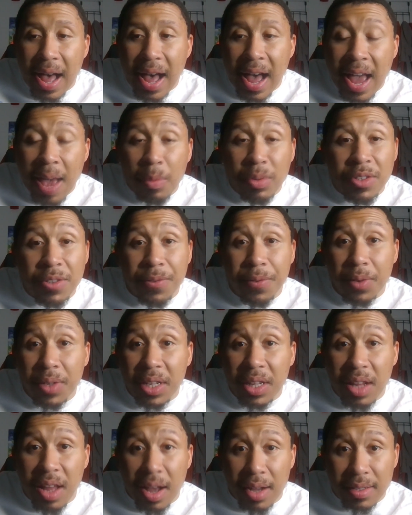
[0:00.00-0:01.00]
I was fully
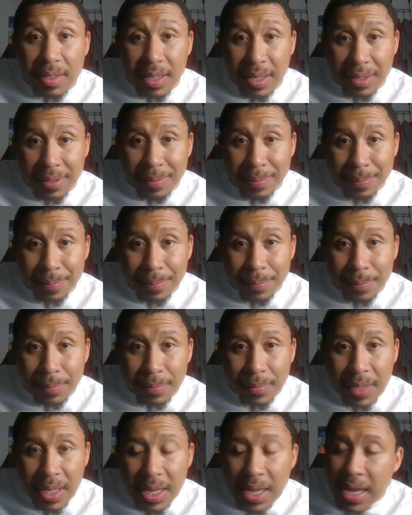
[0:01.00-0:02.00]
locked in.
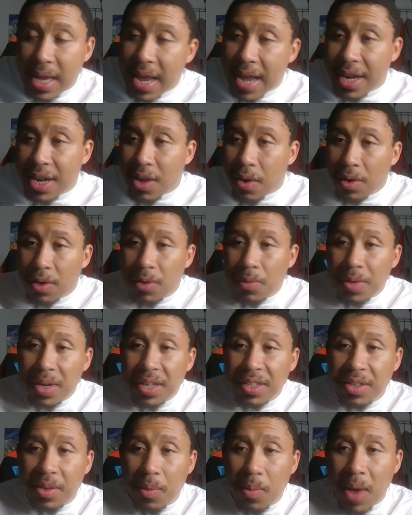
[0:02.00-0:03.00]
And the only
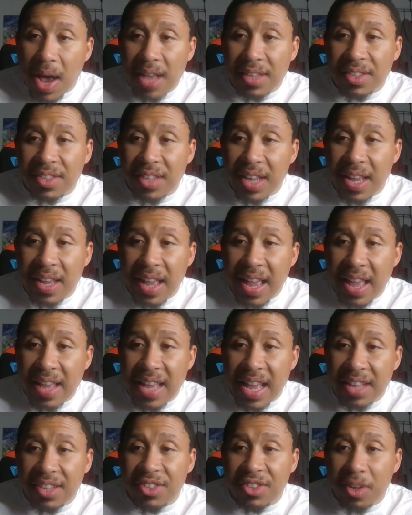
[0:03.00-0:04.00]
reason why uh,
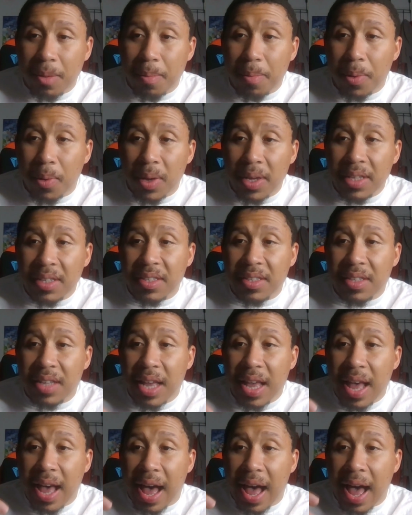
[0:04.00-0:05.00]
at some points
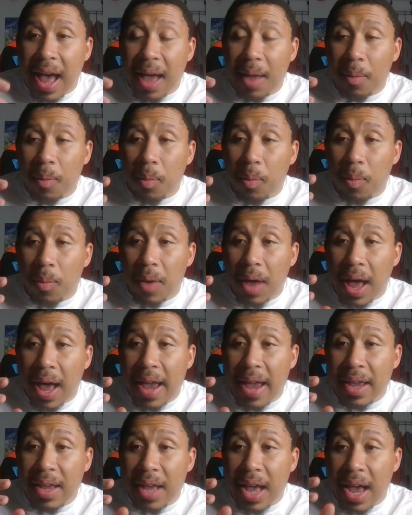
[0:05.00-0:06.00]
I
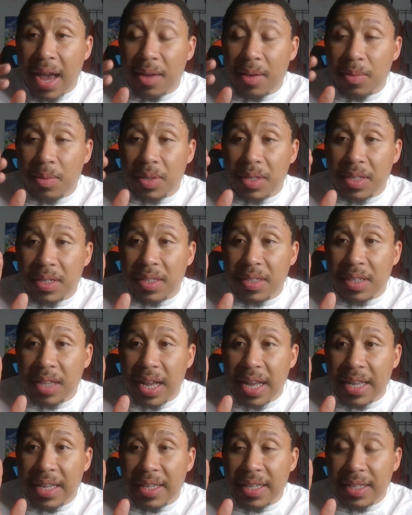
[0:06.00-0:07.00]
I I was
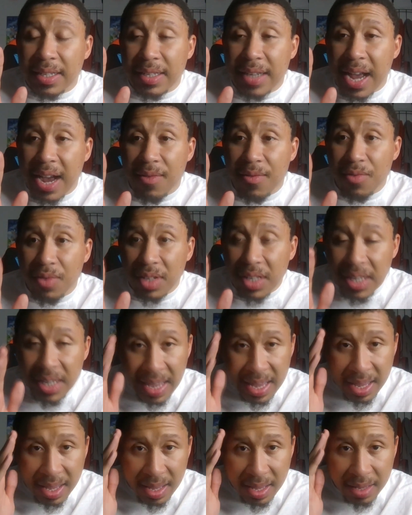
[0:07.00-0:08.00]
like not
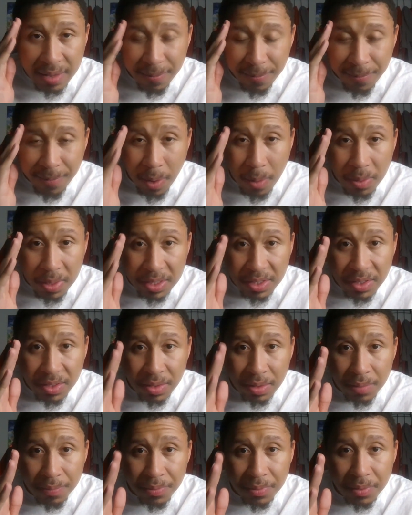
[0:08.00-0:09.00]
really
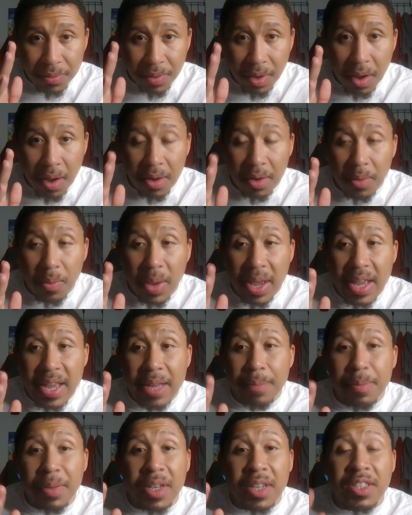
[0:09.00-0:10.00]
focused all the way
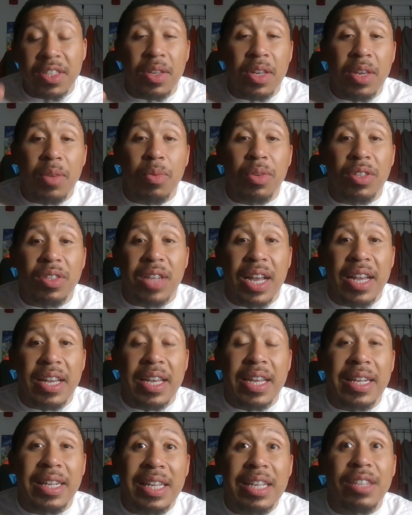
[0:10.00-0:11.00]
in because it, it was like
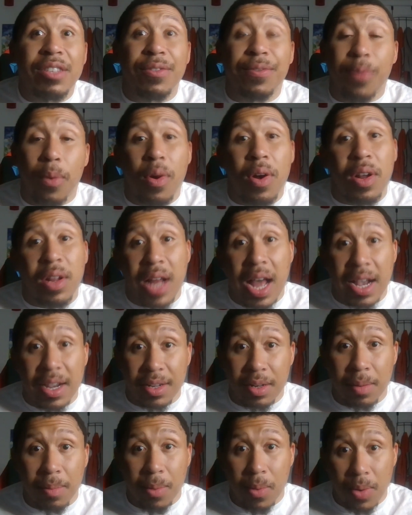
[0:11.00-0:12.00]
at least four o'clock
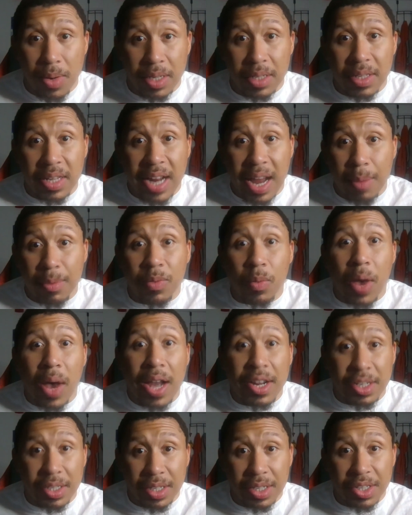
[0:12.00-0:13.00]
in the morning that I was
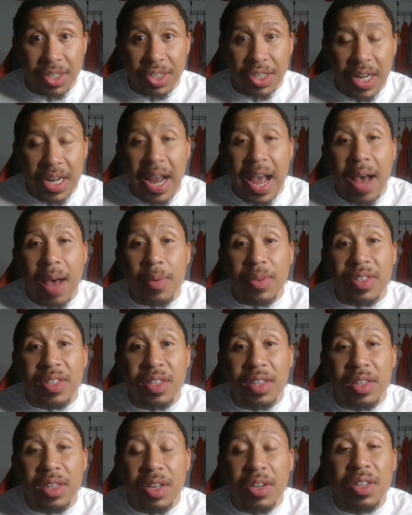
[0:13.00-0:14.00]
watching this shit. I was
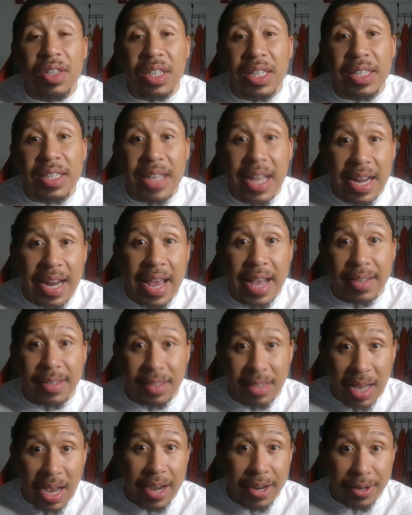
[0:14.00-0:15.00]
literally dead ass
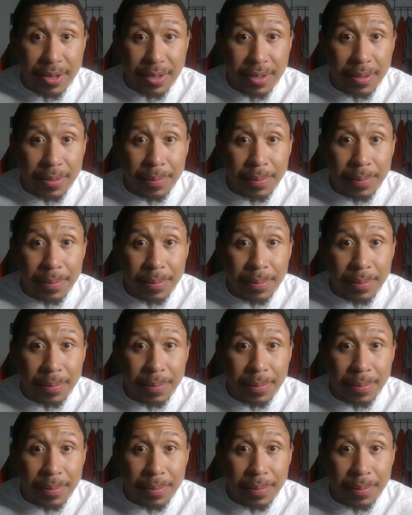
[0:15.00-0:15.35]
tired.